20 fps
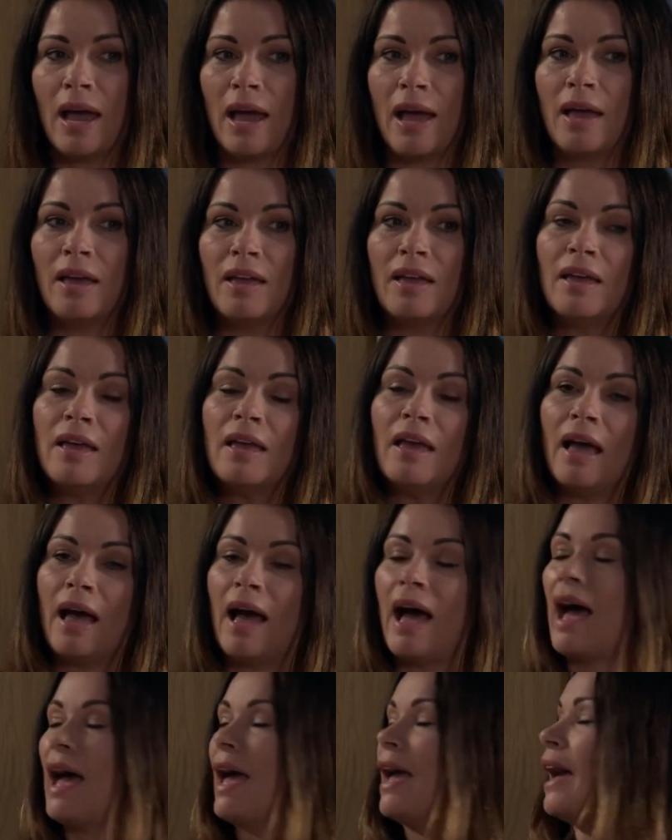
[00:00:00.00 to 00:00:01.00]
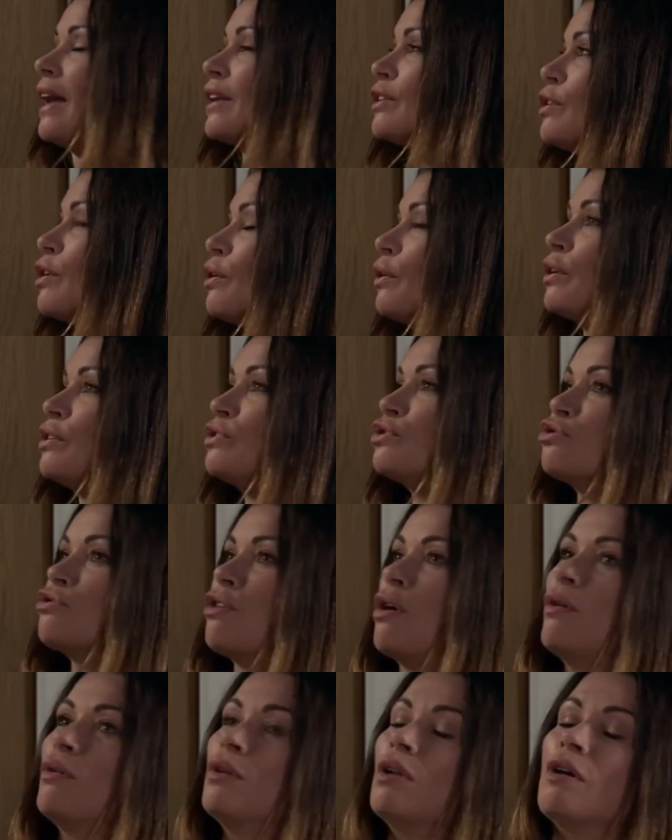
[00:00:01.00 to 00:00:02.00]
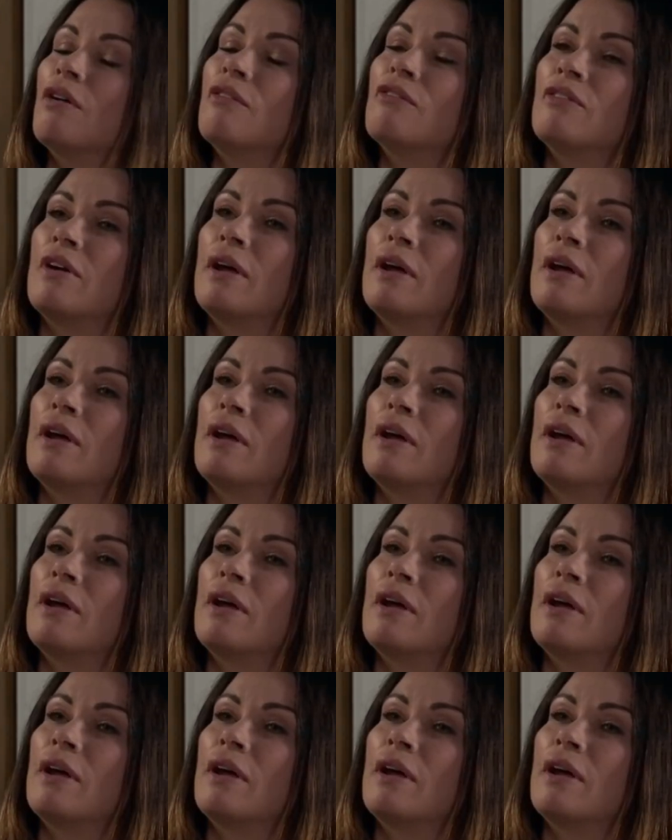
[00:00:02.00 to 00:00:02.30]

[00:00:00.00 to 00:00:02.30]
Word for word: I, I did had no understand over it. it.